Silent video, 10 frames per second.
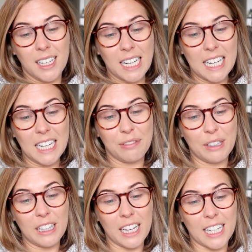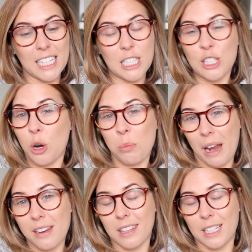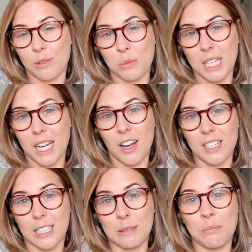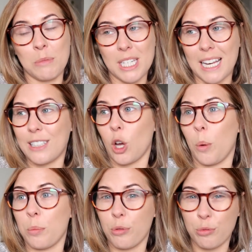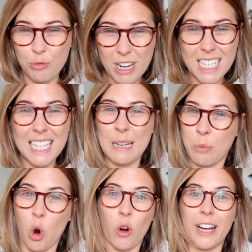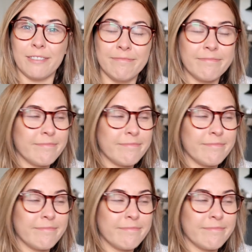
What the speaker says: I feel like I need to start planning things for Monday nights because Mondays are pretty boring.